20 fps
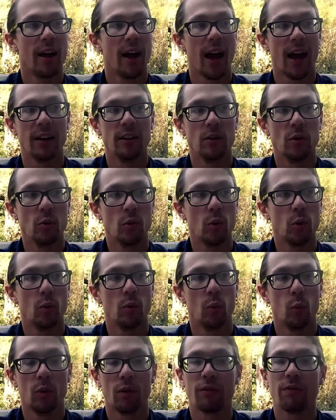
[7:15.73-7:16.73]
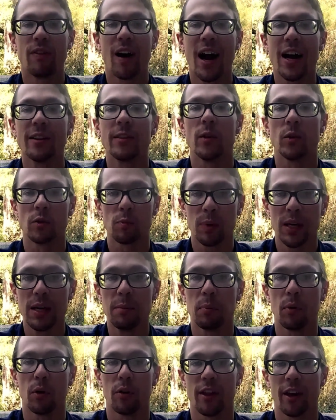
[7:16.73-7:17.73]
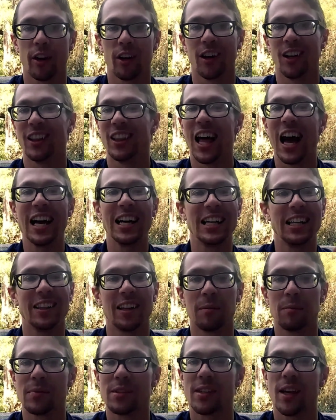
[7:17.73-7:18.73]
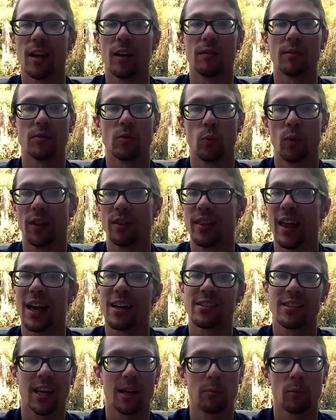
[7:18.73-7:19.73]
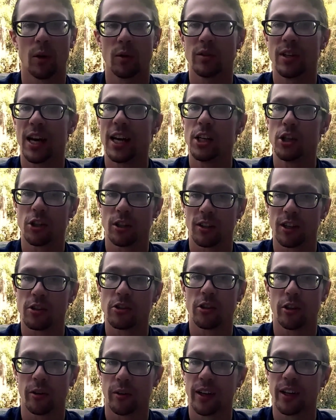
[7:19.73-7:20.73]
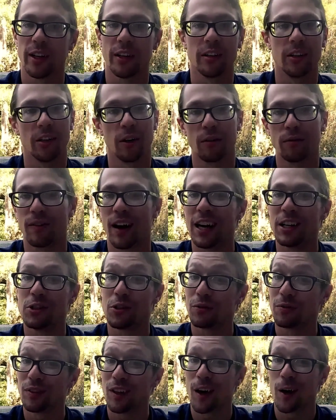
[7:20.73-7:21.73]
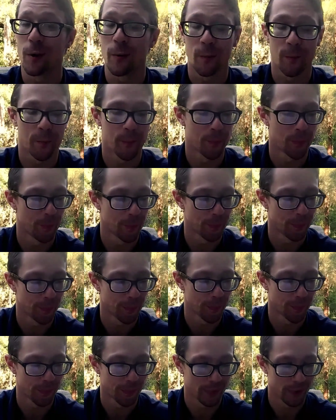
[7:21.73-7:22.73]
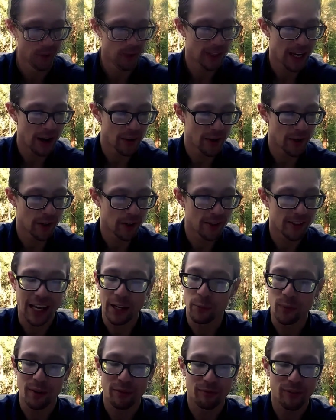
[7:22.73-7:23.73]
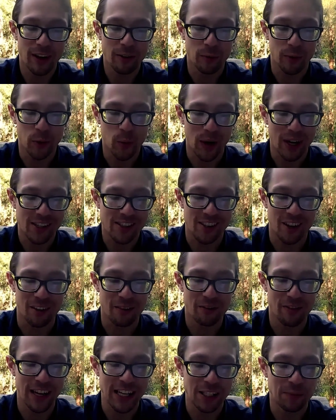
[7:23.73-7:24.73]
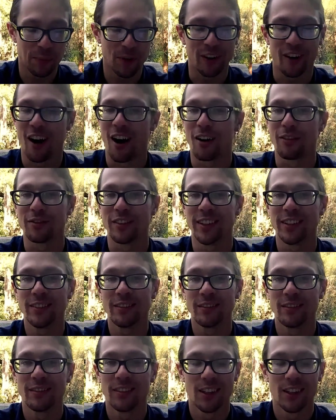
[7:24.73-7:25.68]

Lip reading: and you will find those people that are aligning themselves with that same rotation that you're in. You know, find your flow. Down here, send friend requests on Facebook often.